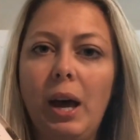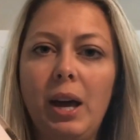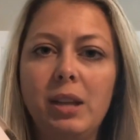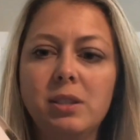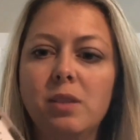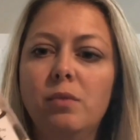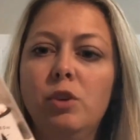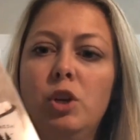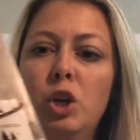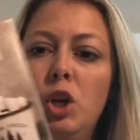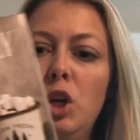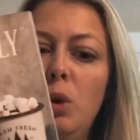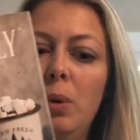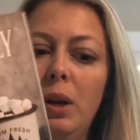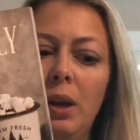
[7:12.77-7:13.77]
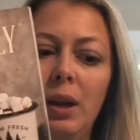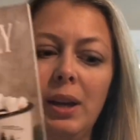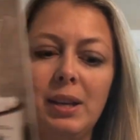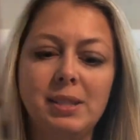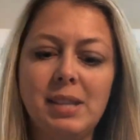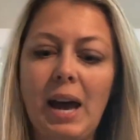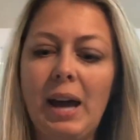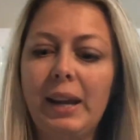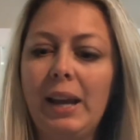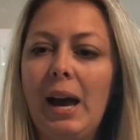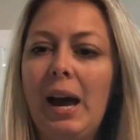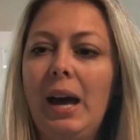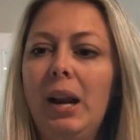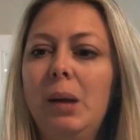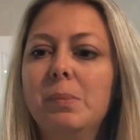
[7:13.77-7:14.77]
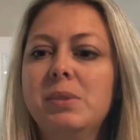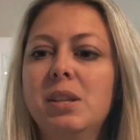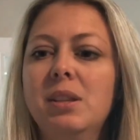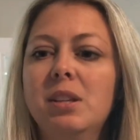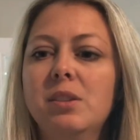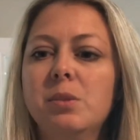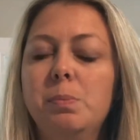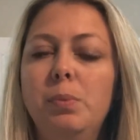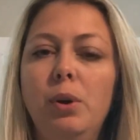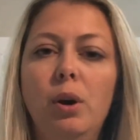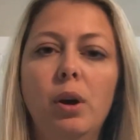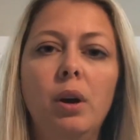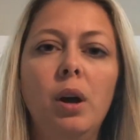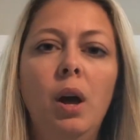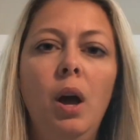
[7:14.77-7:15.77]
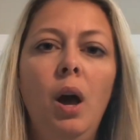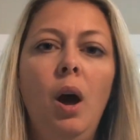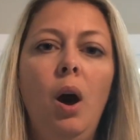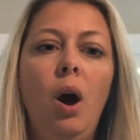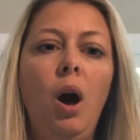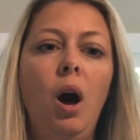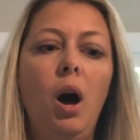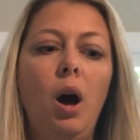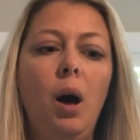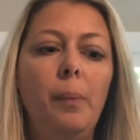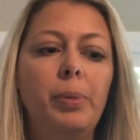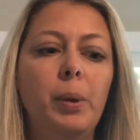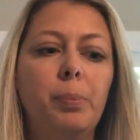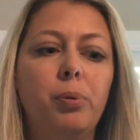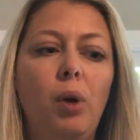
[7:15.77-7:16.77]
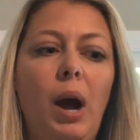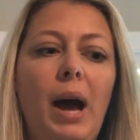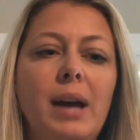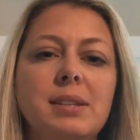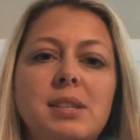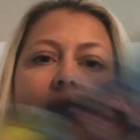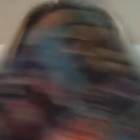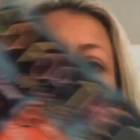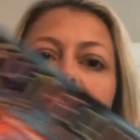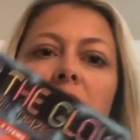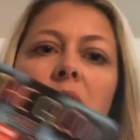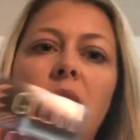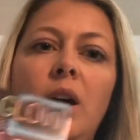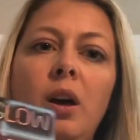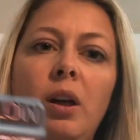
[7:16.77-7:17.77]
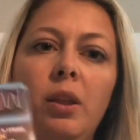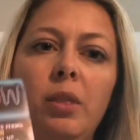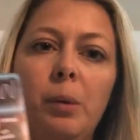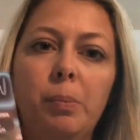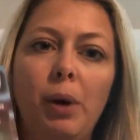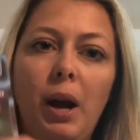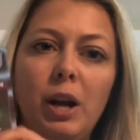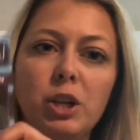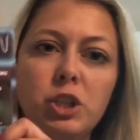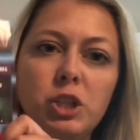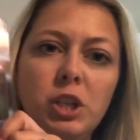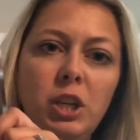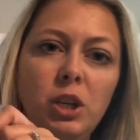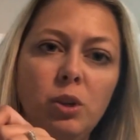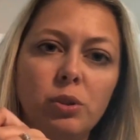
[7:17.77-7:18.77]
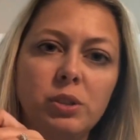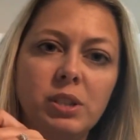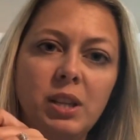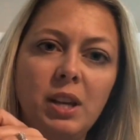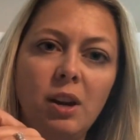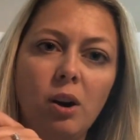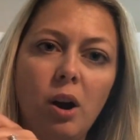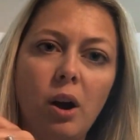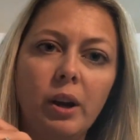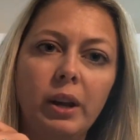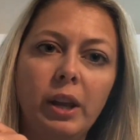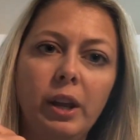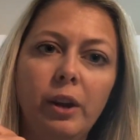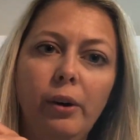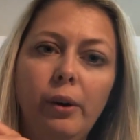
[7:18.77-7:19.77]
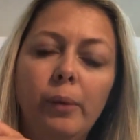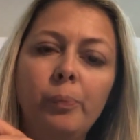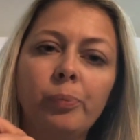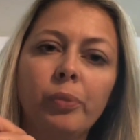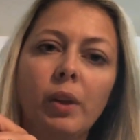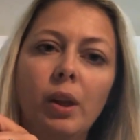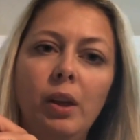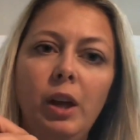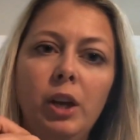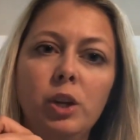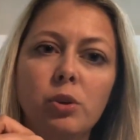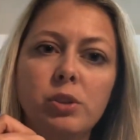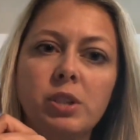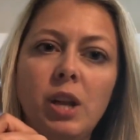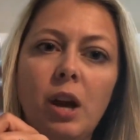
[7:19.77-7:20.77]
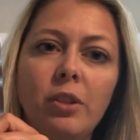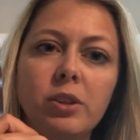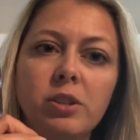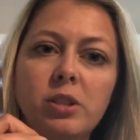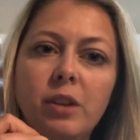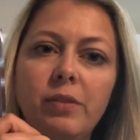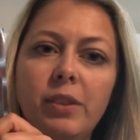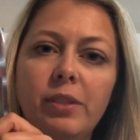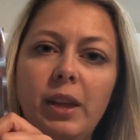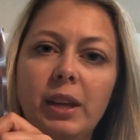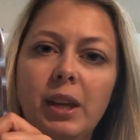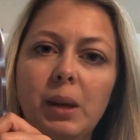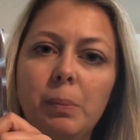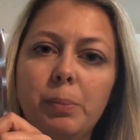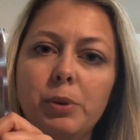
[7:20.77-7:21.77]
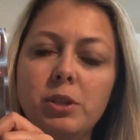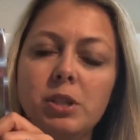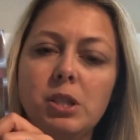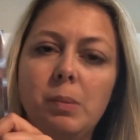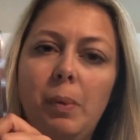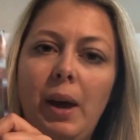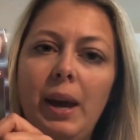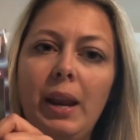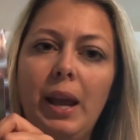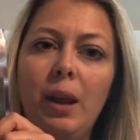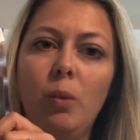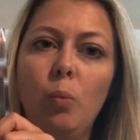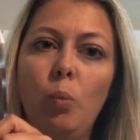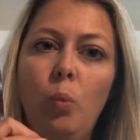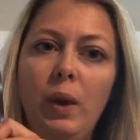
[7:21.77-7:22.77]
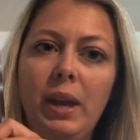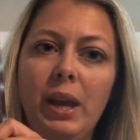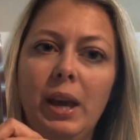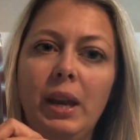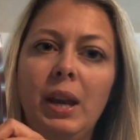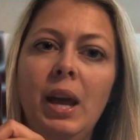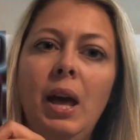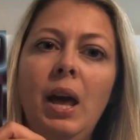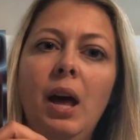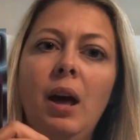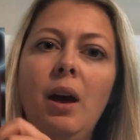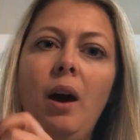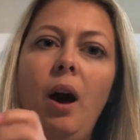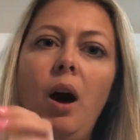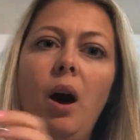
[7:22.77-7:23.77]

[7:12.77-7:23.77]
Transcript: All kinds of new and exciting items in this book. The prizes, the prize sheet you'll see are on here, and you'll see all the stuff that they can participate and win.